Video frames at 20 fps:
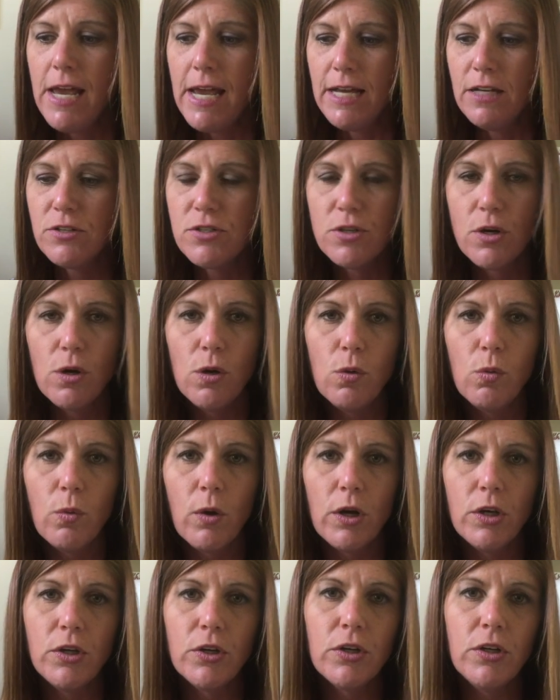And so
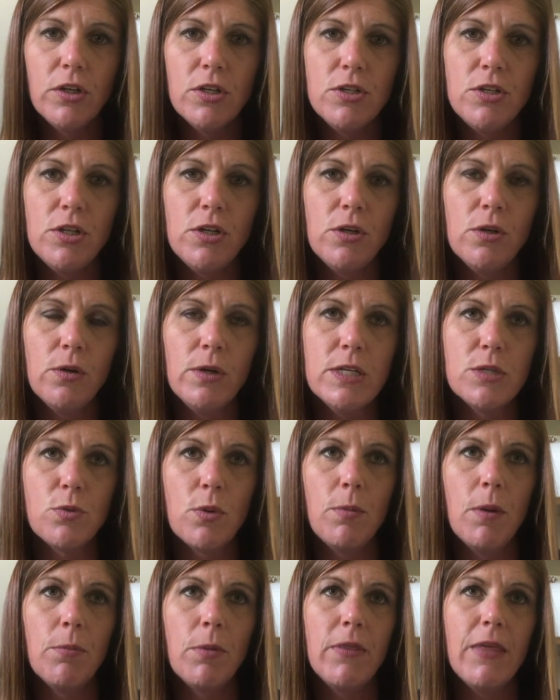what you're going to do is
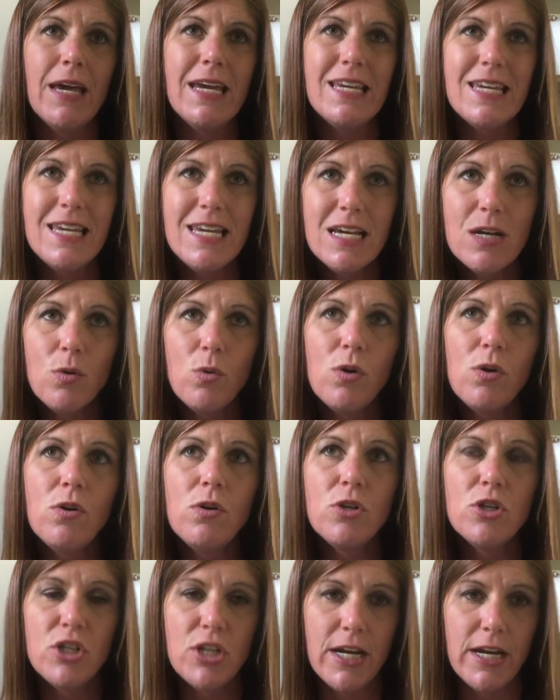remember that
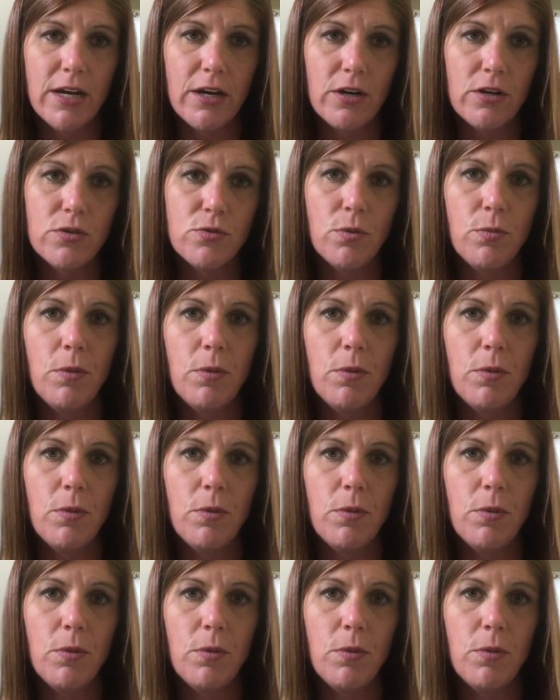equal shares,